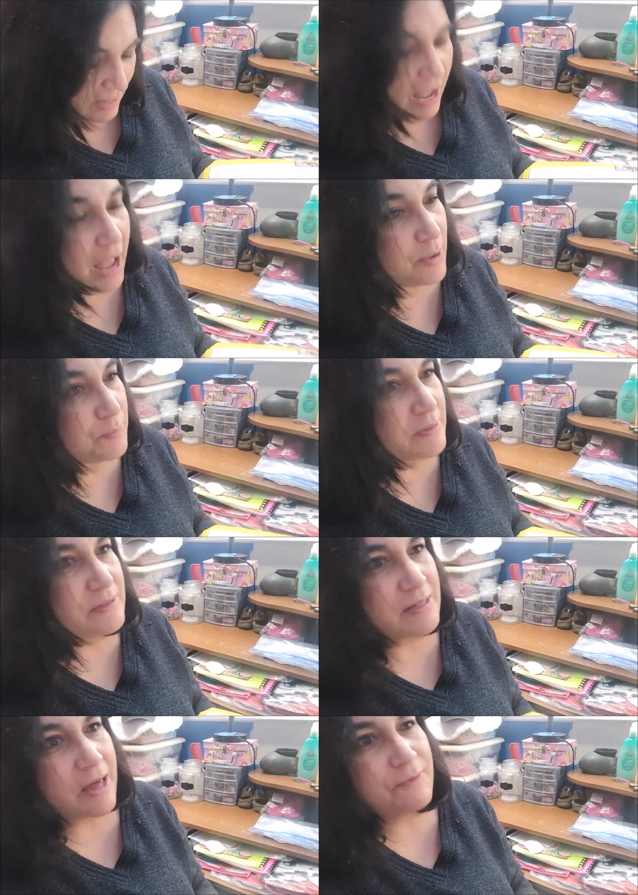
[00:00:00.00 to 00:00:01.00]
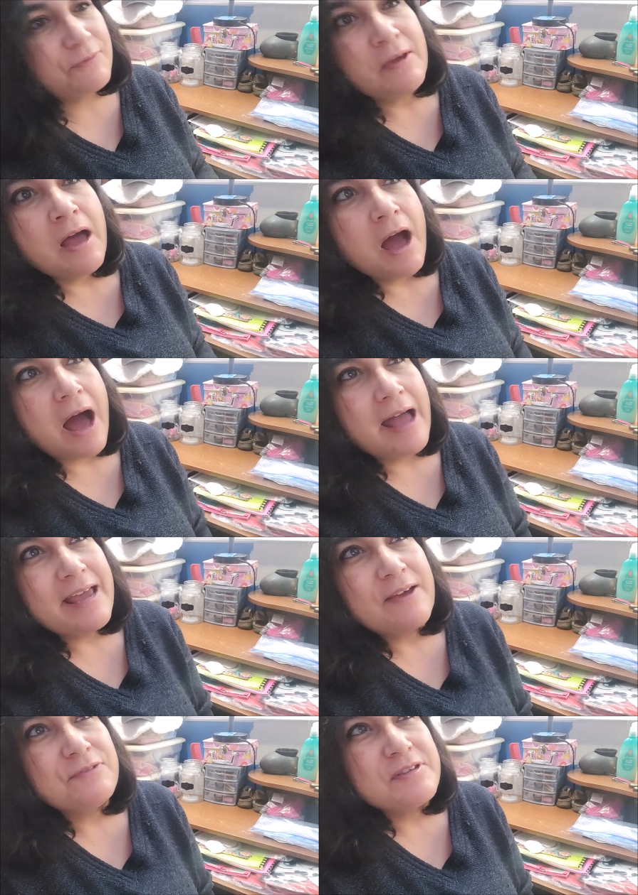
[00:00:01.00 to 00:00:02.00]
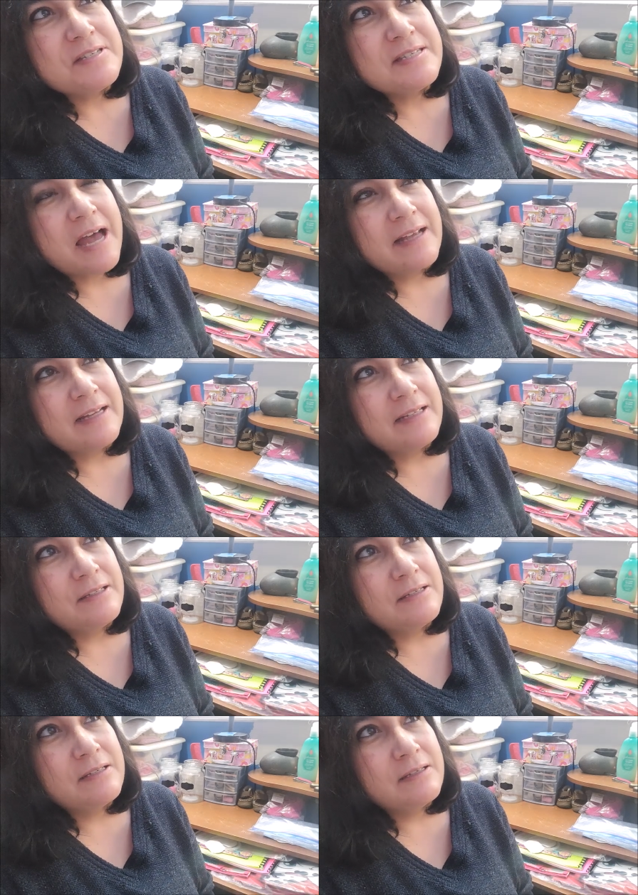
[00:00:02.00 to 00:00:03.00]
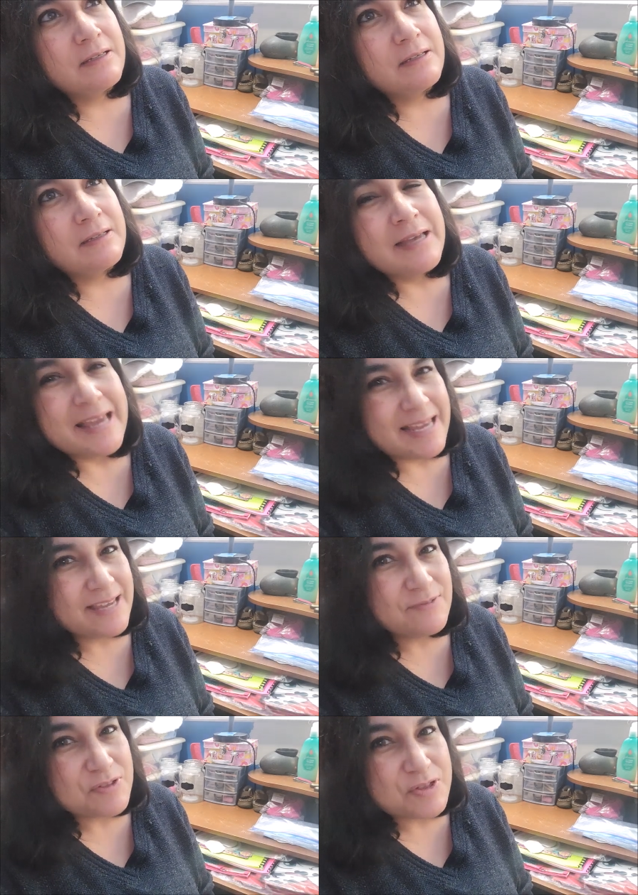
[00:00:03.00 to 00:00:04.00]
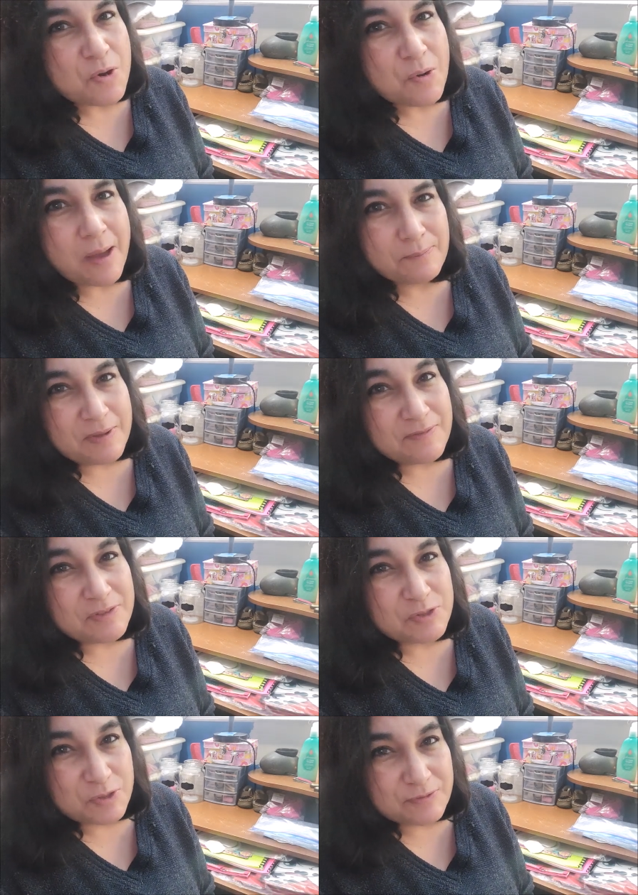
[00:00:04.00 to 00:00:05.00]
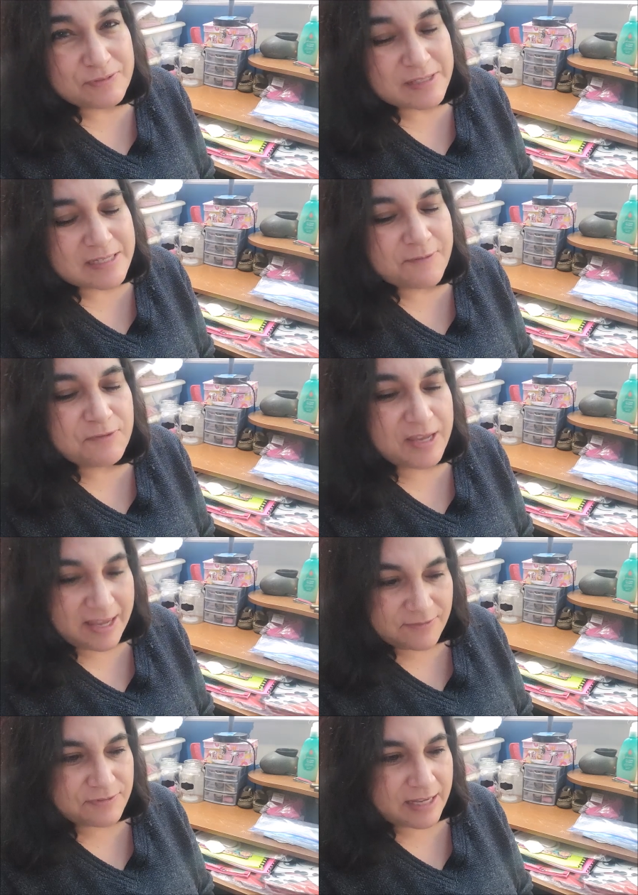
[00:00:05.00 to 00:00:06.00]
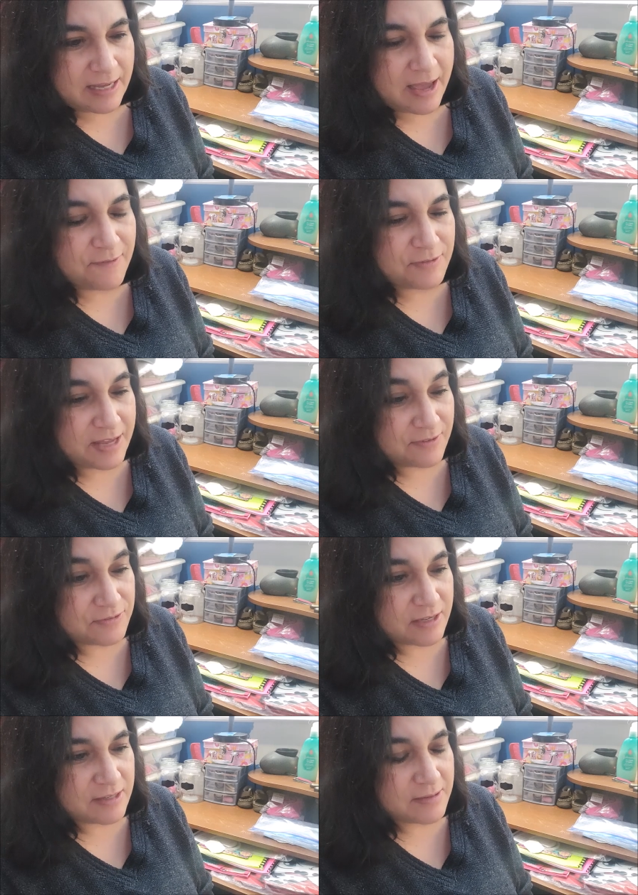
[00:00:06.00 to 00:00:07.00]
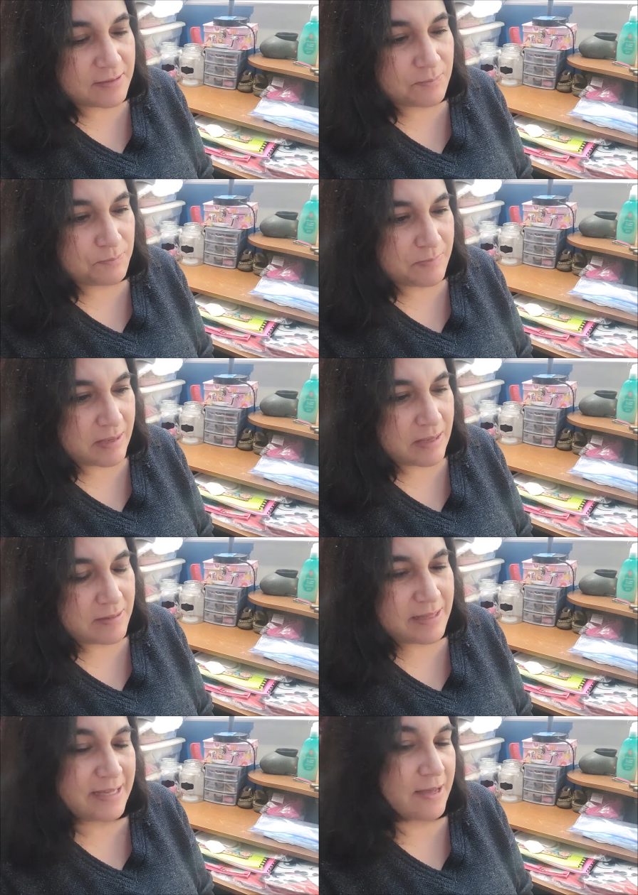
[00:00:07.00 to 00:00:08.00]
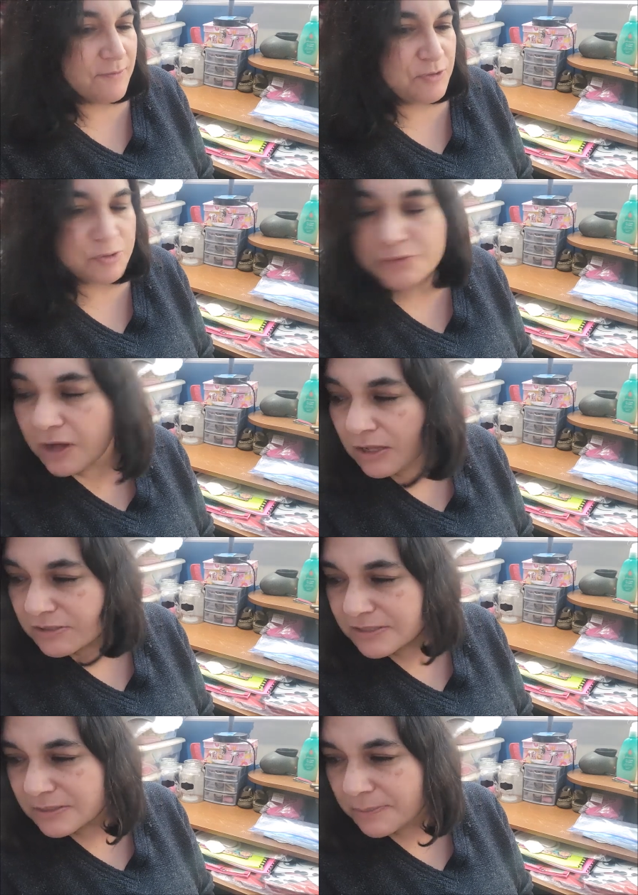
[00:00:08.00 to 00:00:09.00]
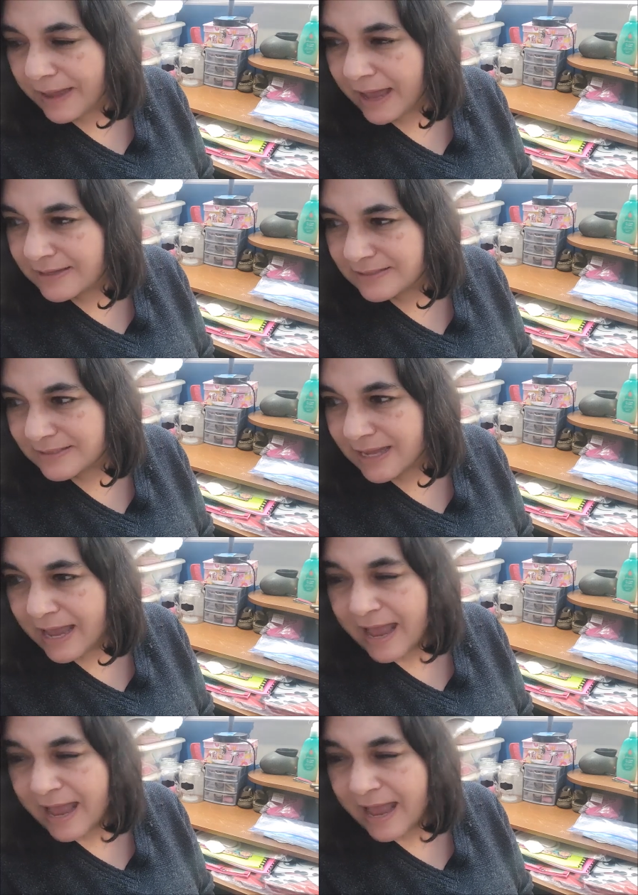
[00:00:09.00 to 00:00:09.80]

I would love, I have decided even though I'm even nervous of gifting. I've gifted like a few dolls in the past